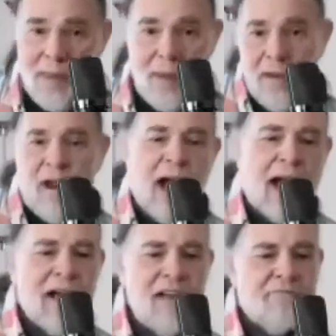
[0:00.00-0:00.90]

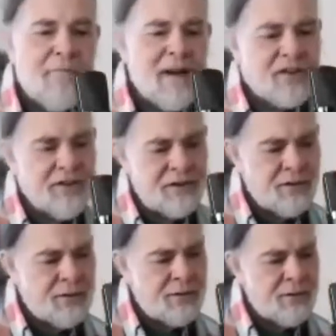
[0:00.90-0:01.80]
I left my
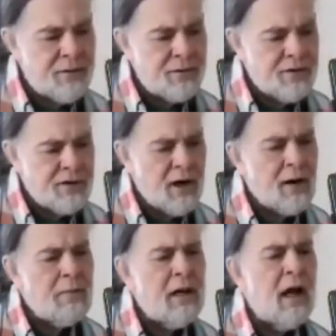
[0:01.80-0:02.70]
shoes in
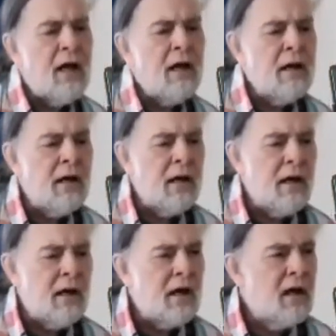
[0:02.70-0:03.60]
Dublin.
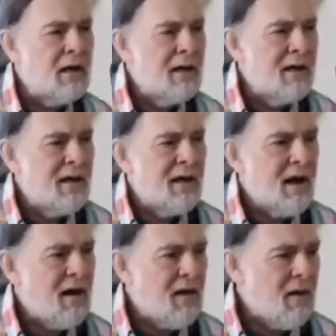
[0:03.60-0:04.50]

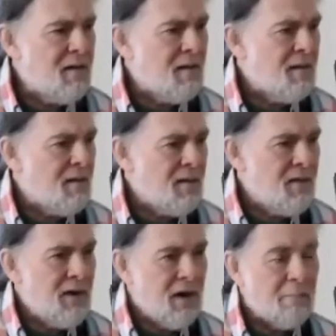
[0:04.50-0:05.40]

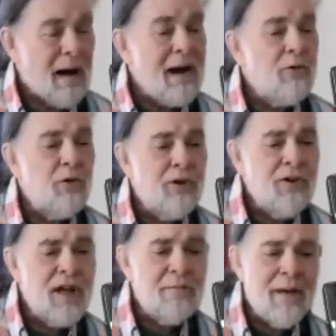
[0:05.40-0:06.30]
I borrowed a
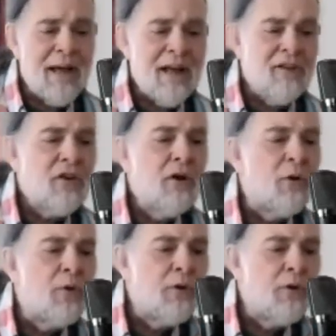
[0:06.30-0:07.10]
dead man's coat.